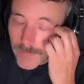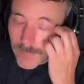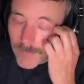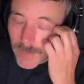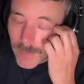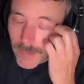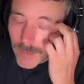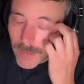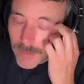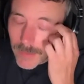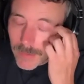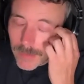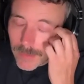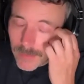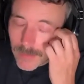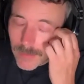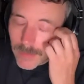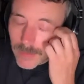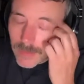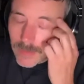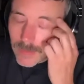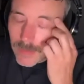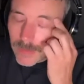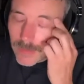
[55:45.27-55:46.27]
Like
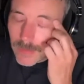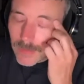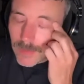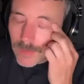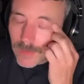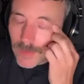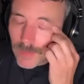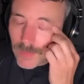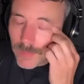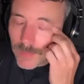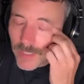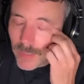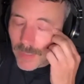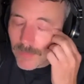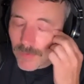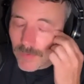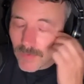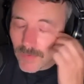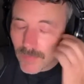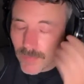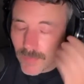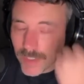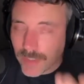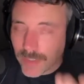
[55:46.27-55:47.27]
you should be able
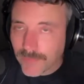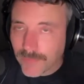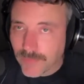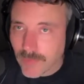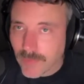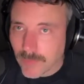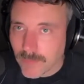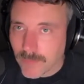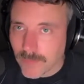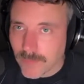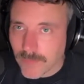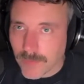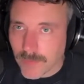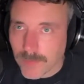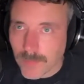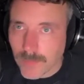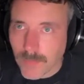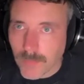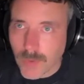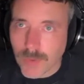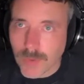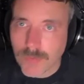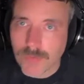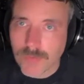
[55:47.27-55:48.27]
to read from the
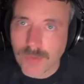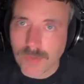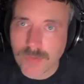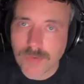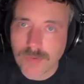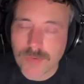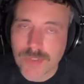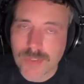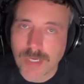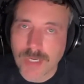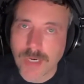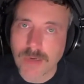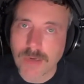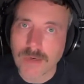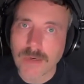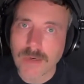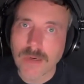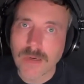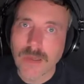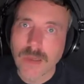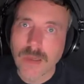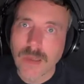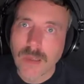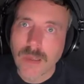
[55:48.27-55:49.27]
works that you share
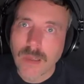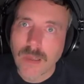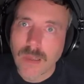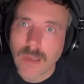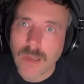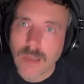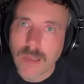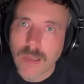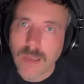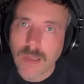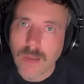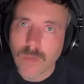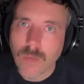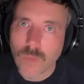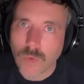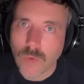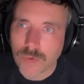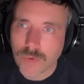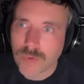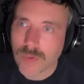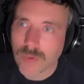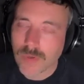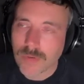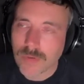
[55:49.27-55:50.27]

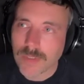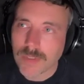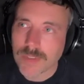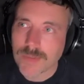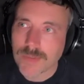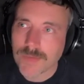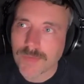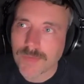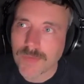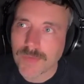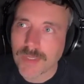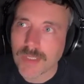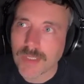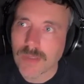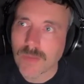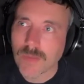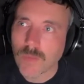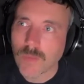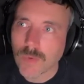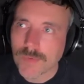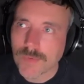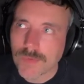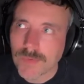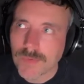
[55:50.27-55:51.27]
what you are interested in,
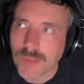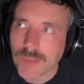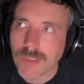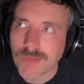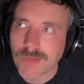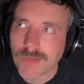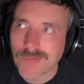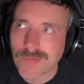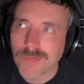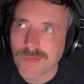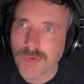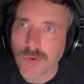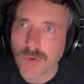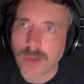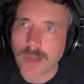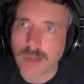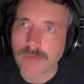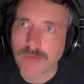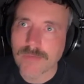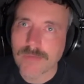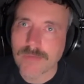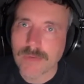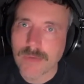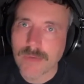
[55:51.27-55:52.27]
what skills you
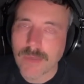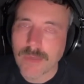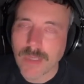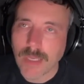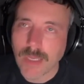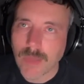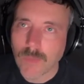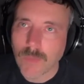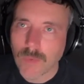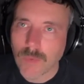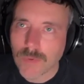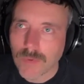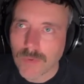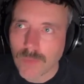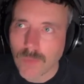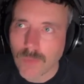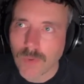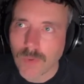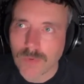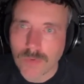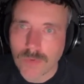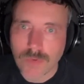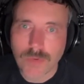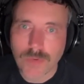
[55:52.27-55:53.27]
have, and what you
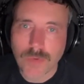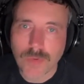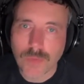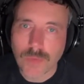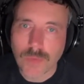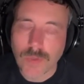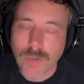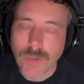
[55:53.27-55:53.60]
want to do.